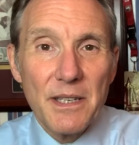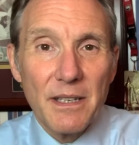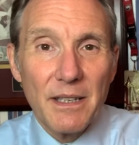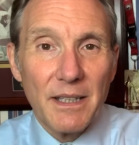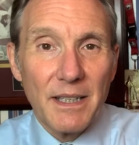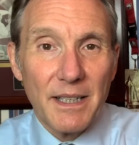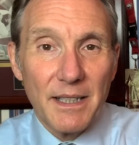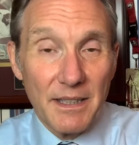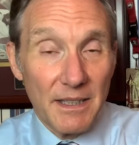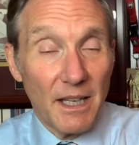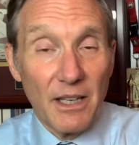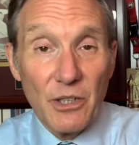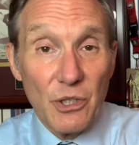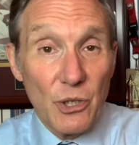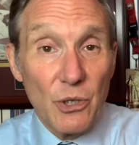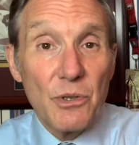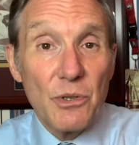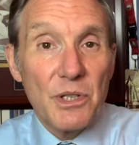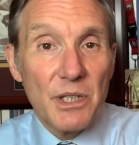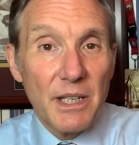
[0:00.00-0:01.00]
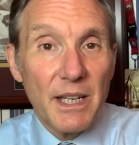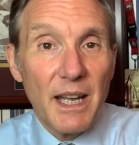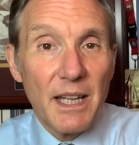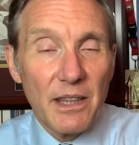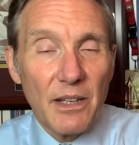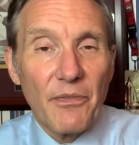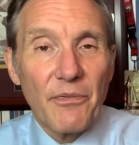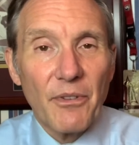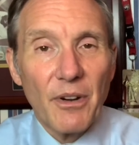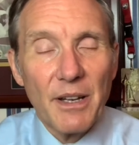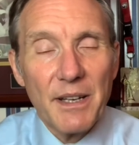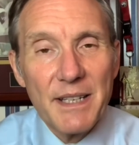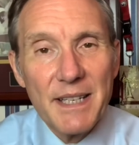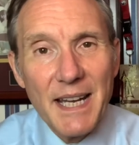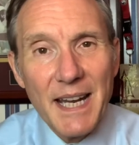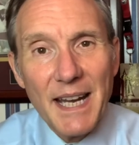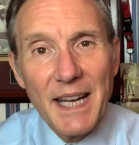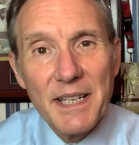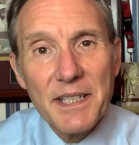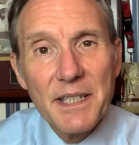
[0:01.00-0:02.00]
that's usually at the front
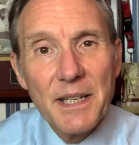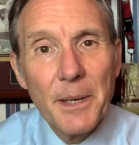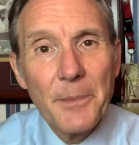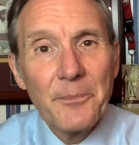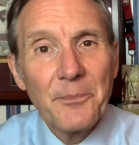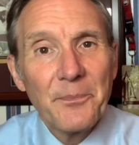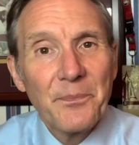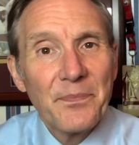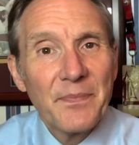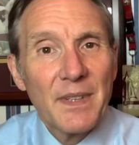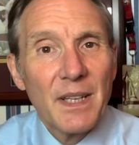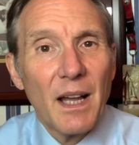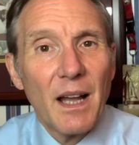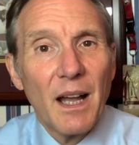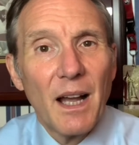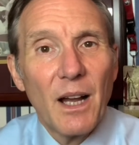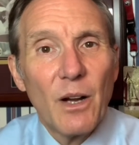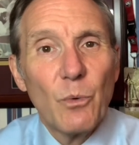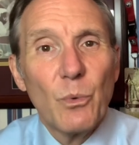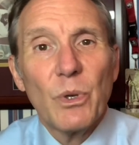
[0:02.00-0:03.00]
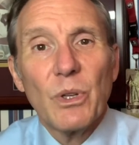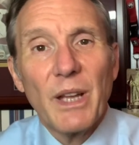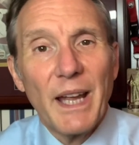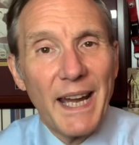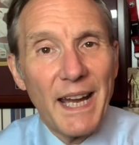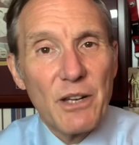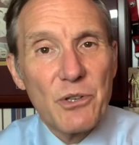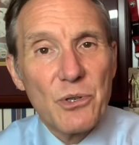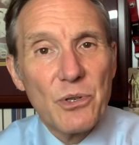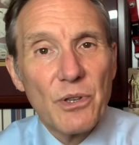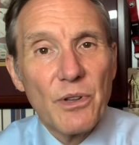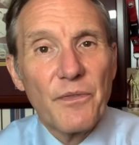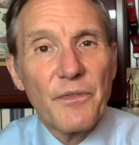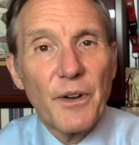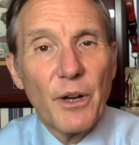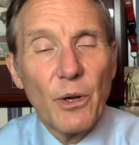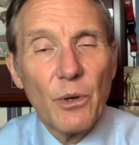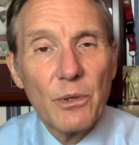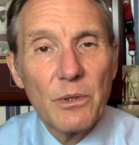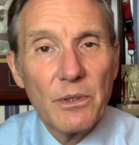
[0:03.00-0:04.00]
desk will answer the
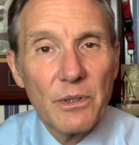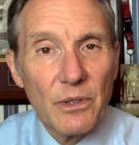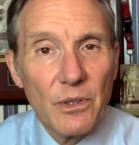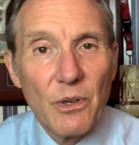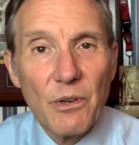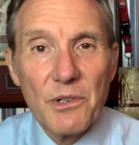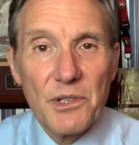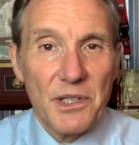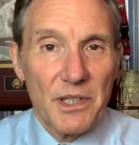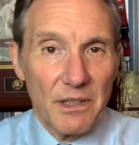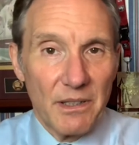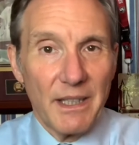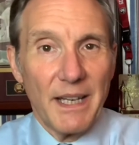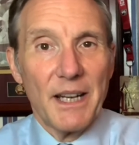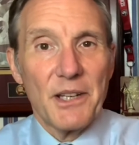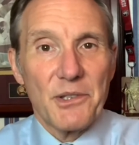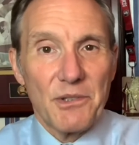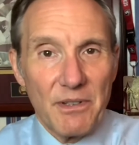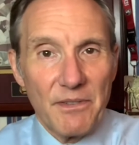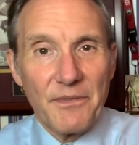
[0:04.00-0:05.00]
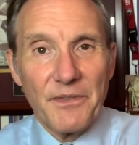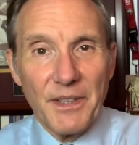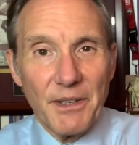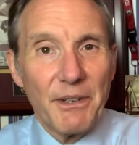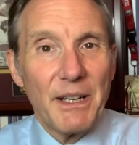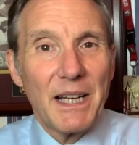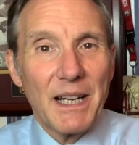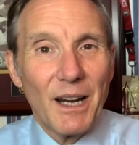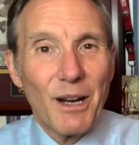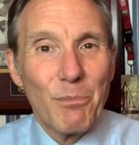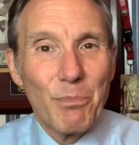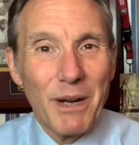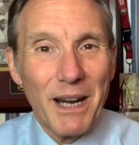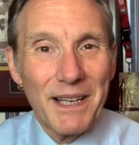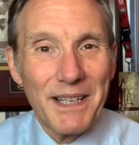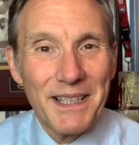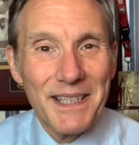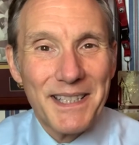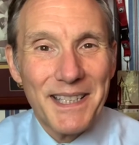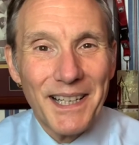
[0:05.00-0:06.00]
phone, and of course they'll answer it, Fiorini
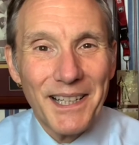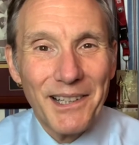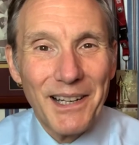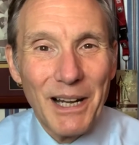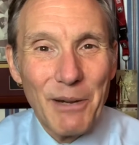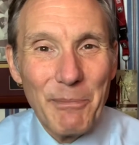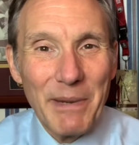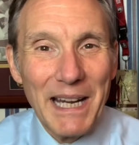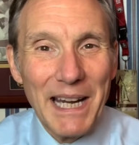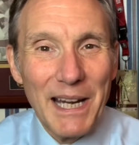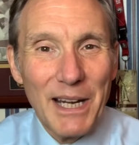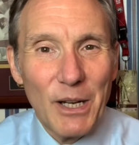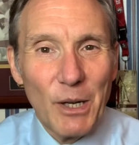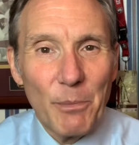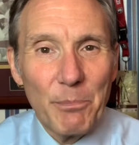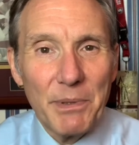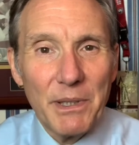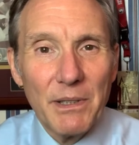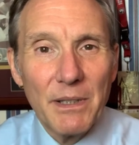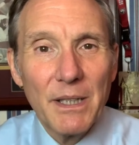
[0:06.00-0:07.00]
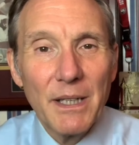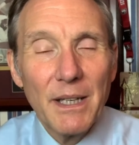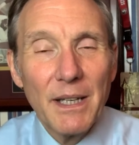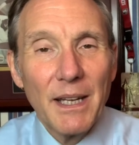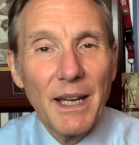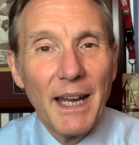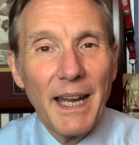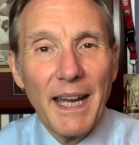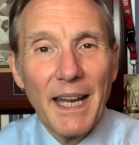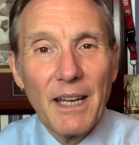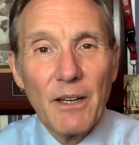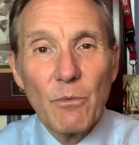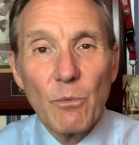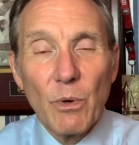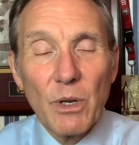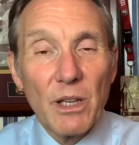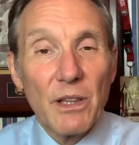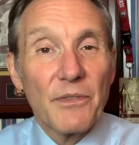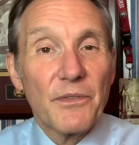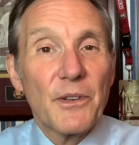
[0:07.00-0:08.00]
Chiropractic Center, how may I help you? And
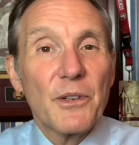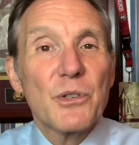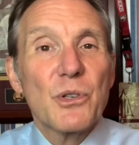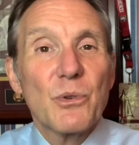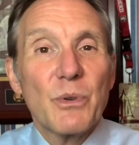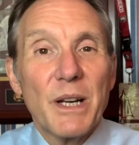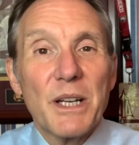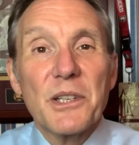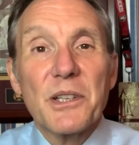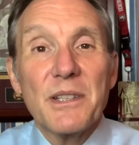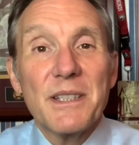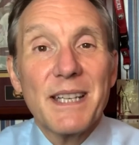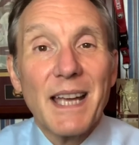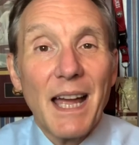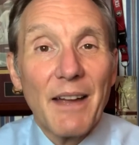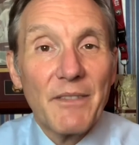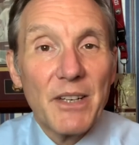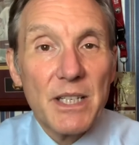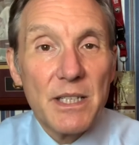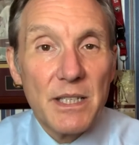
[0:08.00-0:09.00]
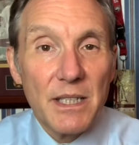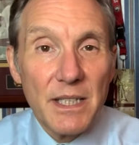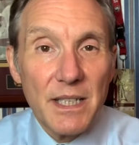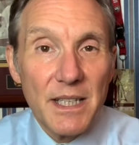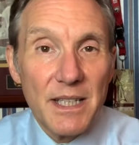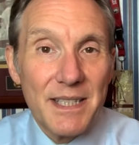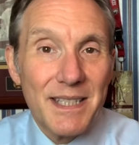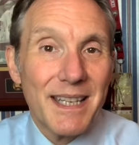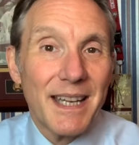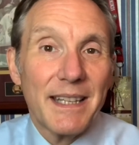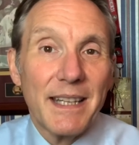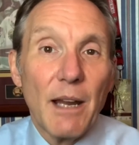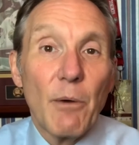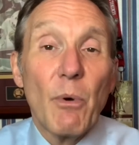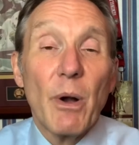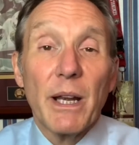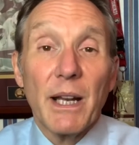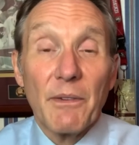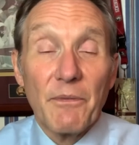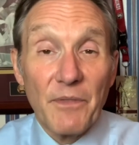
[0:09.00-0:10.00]
one of the first questions obviously is that they
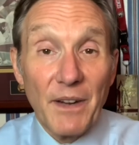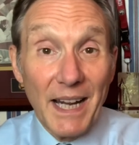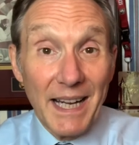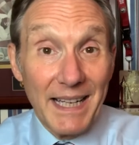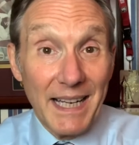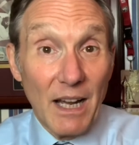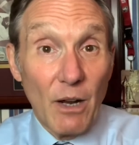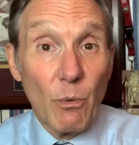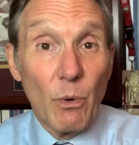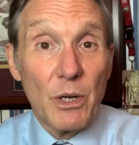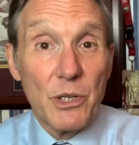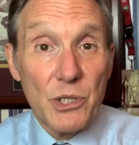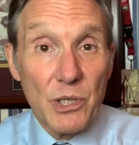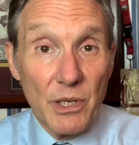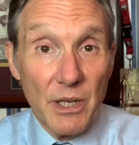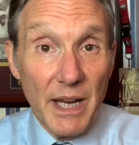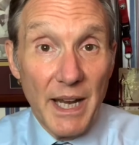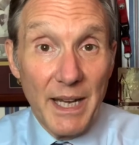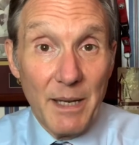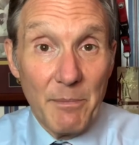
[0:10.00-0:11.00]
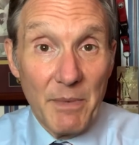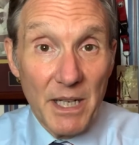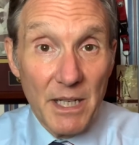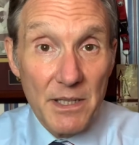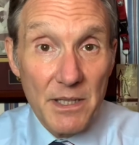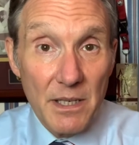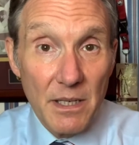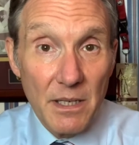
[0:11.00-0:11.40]
want to find out what your name is.